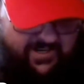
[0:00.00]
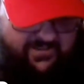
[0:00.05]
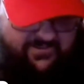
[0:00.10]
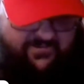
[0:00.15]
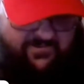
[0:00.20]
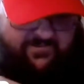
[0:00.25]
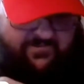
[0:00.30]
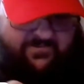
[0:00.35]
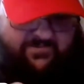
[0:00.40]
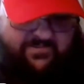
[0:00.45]

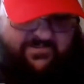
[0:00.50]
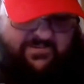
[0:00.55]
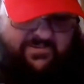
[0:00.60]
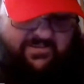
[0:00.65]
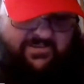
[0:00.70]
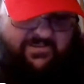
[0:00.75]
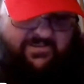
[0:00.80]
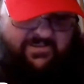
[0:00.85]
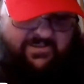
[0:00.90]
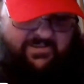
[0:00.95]
together,
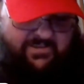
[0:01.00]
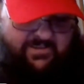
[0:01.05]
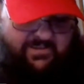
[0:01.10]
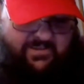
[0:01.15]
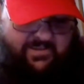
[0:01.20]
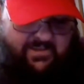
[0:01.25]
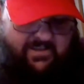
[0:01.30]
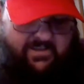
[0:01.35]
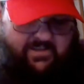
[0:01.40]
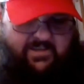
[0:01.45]

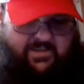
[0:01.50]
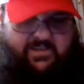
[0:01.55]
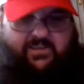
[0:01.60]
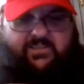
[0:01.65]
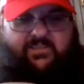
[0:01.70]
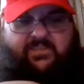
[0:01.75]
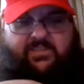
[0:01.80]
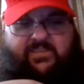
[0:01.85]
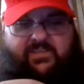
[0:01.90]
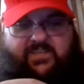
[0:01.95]

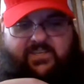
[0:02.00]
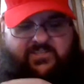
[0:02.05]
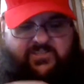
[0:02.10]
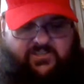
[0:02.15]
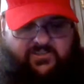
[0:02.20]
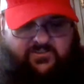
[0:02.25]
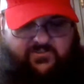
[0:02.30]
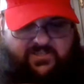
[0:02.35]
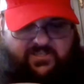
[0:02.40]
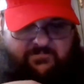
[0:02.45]

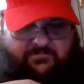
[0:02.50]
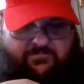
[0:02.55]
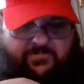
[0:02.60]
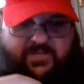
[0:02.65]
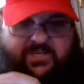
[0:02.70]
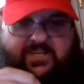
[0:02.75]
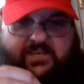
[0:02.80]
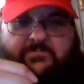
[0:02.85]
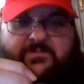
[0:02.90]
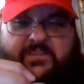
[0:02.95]
these used to
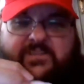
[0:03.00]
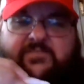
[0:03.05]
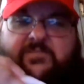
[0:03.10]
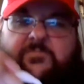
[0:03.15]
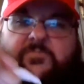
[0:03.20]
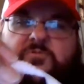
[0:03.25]
be, I believe,